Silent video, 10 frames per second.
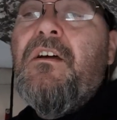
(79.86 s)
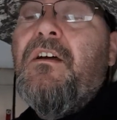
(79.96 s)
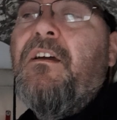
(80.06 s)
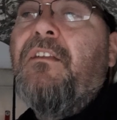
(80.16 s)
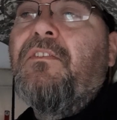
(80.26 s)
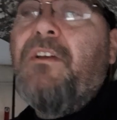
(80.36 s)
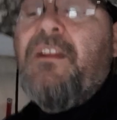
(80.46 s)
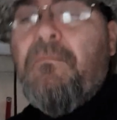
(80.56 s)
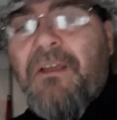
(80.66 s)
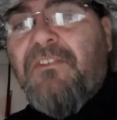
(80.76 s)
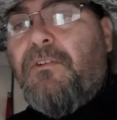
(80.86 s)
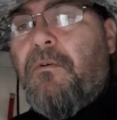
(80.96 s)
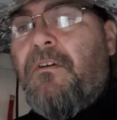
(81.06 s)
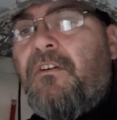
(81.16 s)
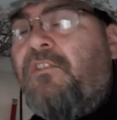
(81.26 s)
and so I can have my
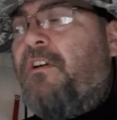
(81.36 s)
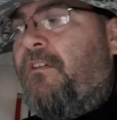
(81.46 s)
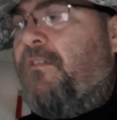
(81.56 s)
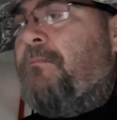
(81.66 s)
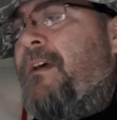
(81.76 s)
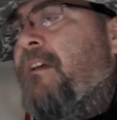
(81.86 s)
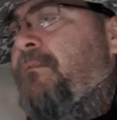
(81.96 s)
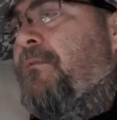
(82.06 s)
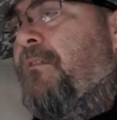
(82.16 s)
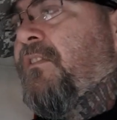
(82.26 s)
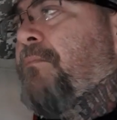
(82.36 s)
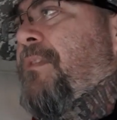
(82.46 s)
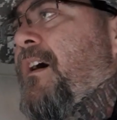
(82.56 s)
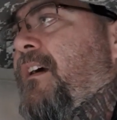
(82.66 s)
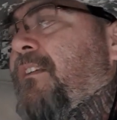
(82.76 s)
storage under the bed for
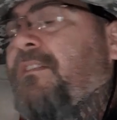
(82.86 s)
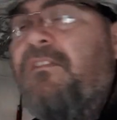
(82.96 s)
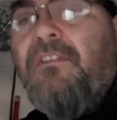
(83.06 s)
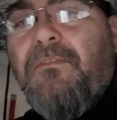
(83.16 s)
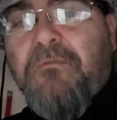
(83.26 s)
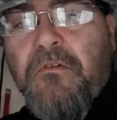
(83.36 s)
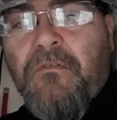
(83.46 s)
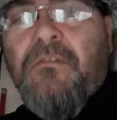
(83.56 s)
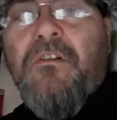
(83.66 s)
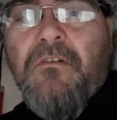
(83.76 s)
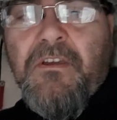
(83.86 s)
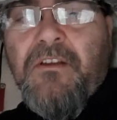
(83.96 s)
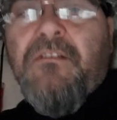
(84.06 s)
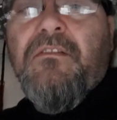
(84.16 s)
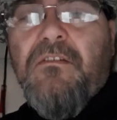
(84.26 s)
supplies such as food,
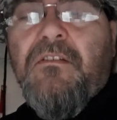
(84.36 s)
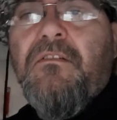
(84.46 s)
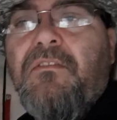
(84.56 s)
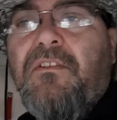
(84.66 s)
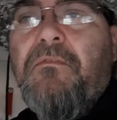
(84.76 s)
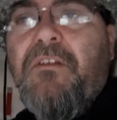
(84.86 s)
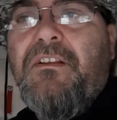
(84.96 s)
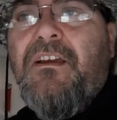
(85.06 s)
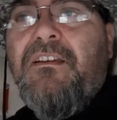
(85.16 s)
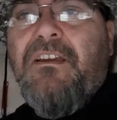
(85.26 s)
clothing, stuff like that.